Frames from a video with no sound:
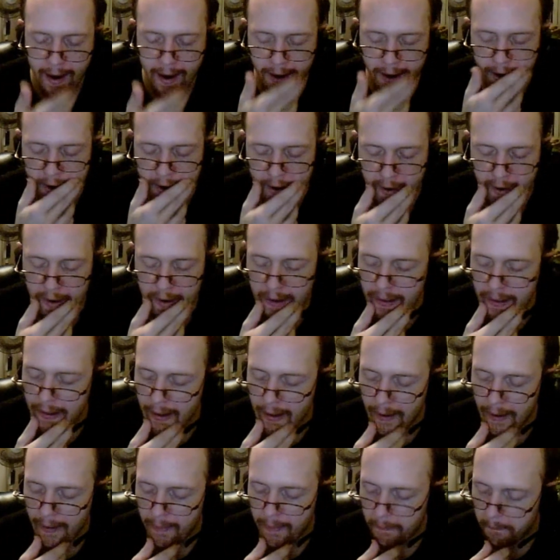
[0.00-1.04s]

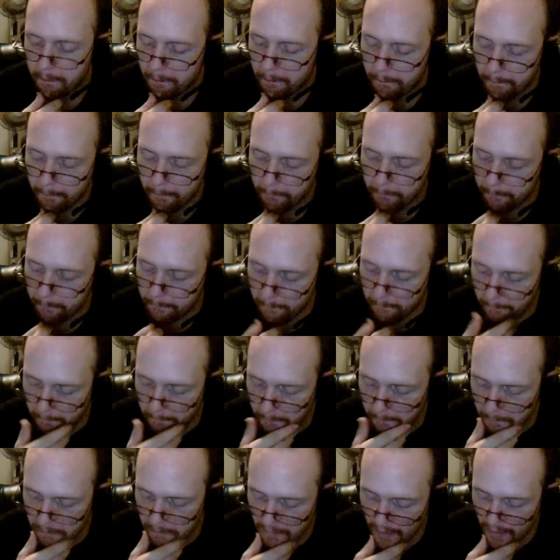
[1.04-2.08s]
And I'm
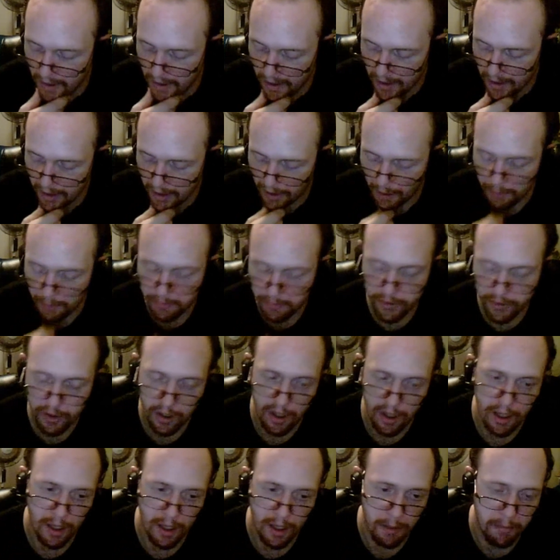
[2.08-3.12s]

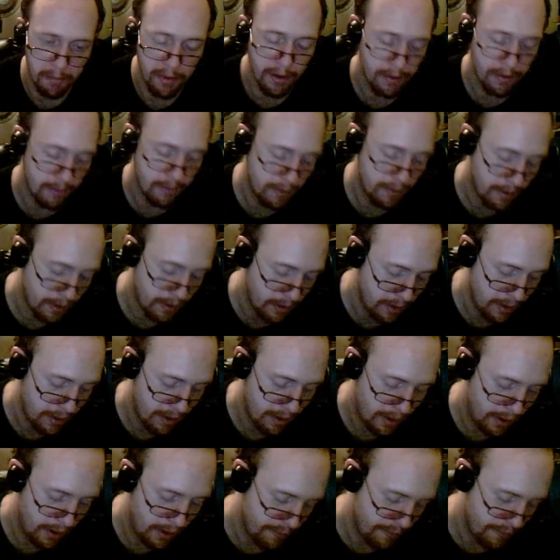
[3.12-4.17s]
sorry, but
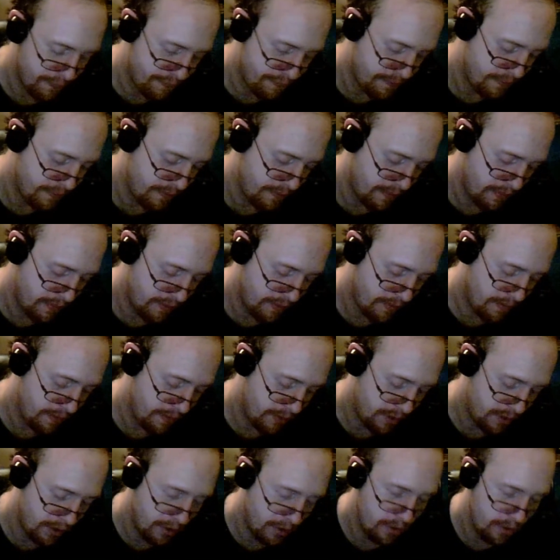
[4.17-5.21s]
if
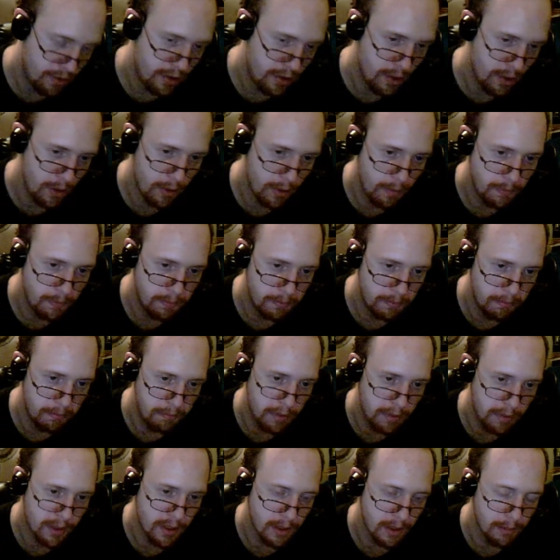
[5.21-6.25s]
YouTube
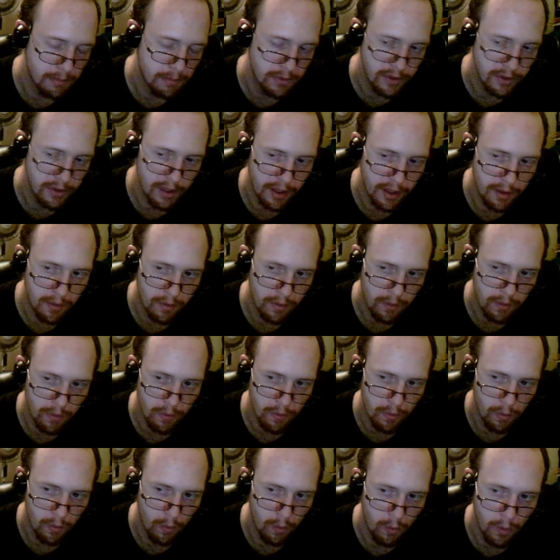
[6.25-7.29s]
becomes like
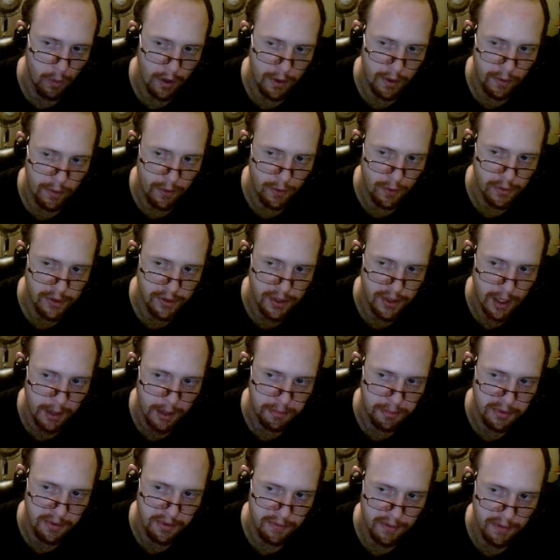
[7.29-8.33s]
one of those
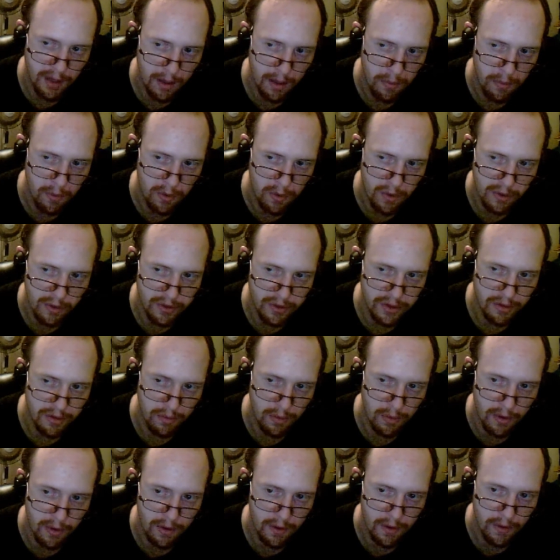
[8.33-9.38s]
types of
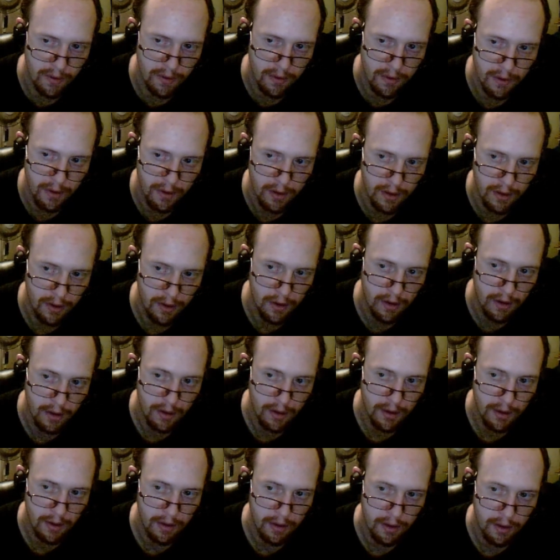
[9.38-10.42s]
networks where
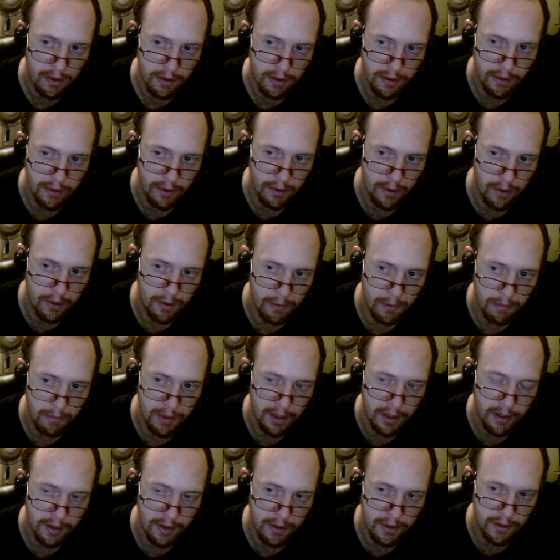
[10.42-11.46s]
they're
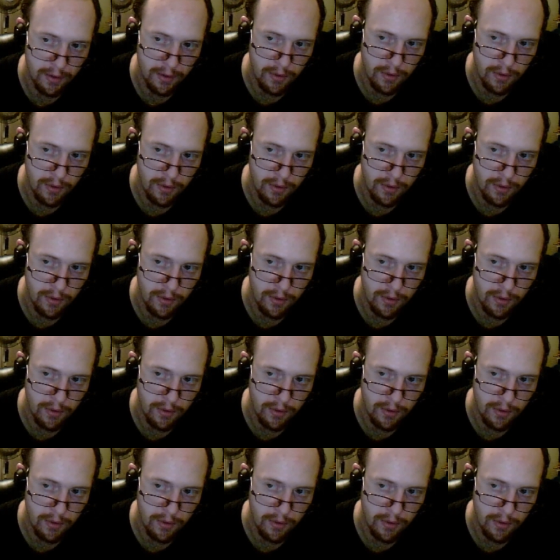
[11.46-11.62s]
being